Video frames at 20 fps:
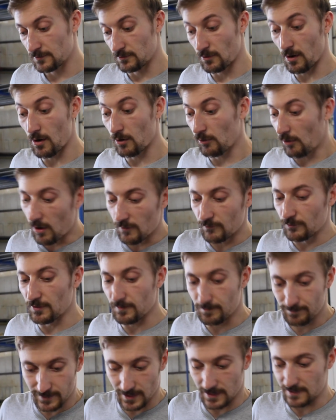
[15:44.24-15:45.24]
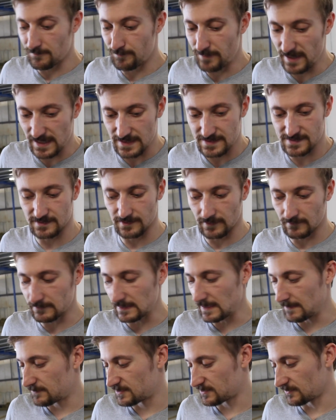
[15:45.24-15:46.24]
There are a lot of other kind of bits and
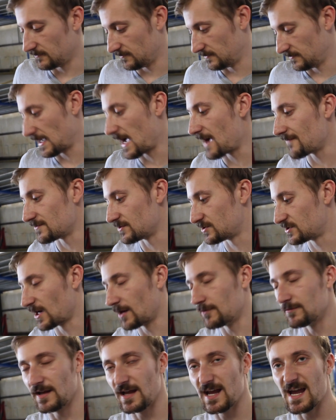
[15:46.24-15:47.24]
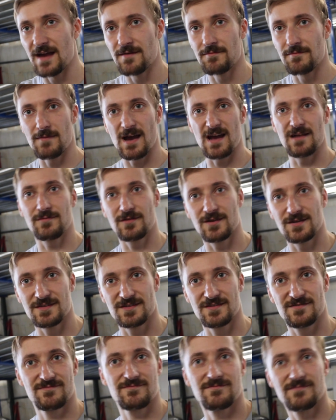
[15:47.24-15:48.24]
clips that we haven't showed here, mainly
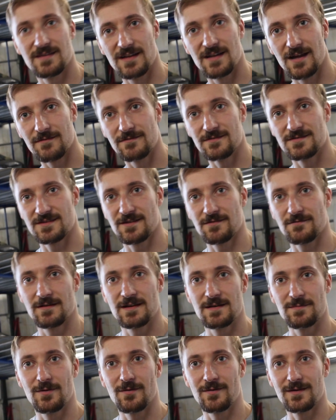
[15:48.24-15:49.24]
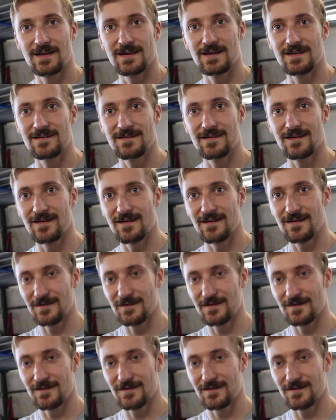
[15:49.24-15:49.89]
because, you know, there's not really point in